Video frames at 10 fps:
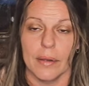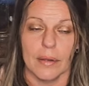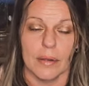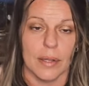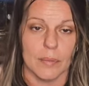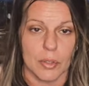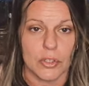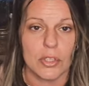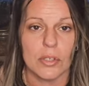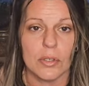Number
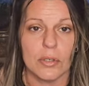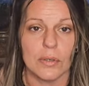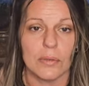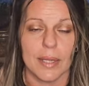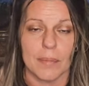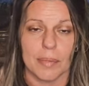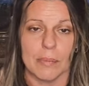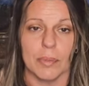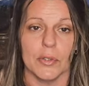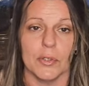two that
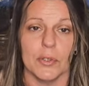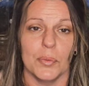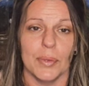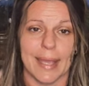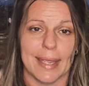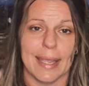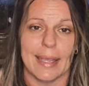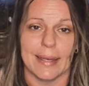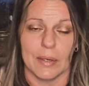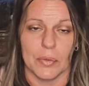people do when they
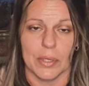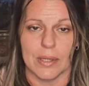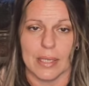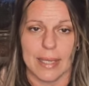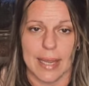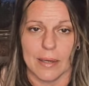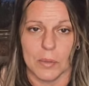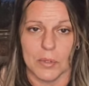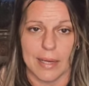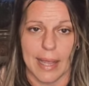can't get rid of these
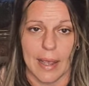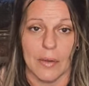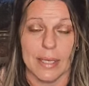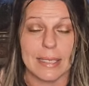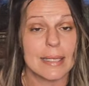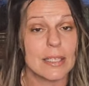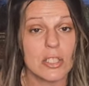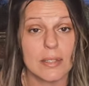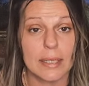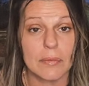animals now is they
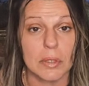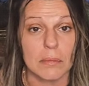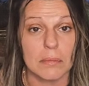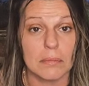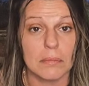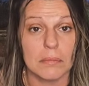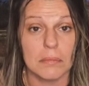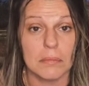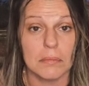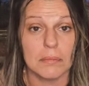just leave them.
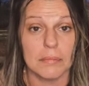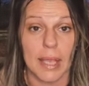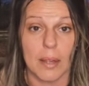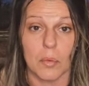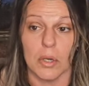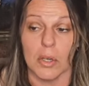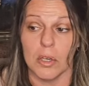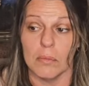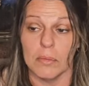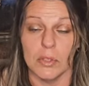They
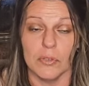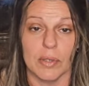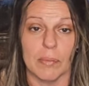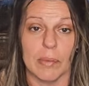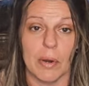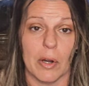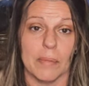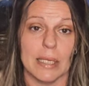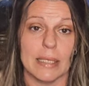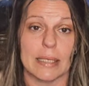will move from
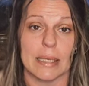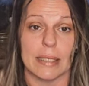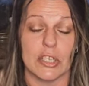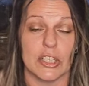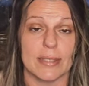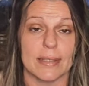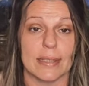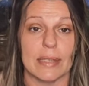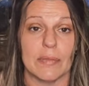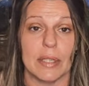apartments and just
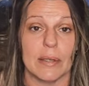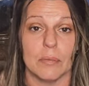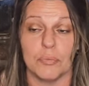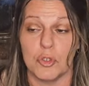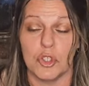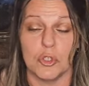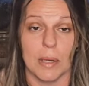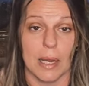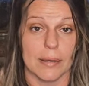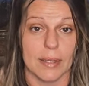leave it in a
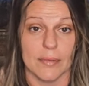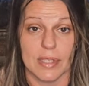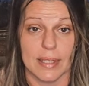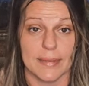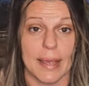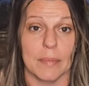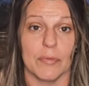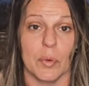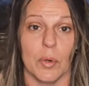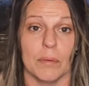shoebox. I've seen that
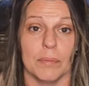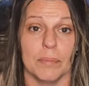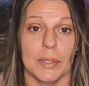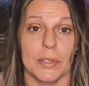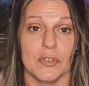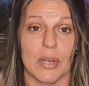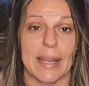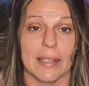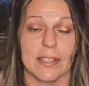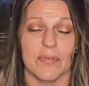before. Bearded
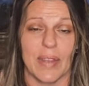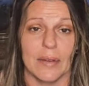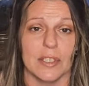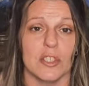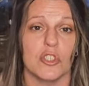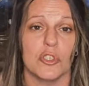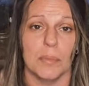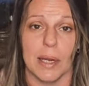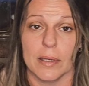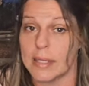dragons found in
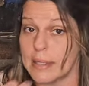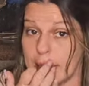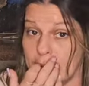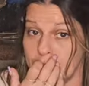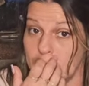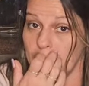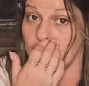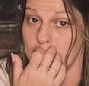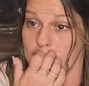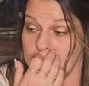shoeboxes left in a
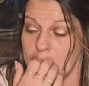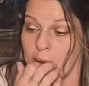closet.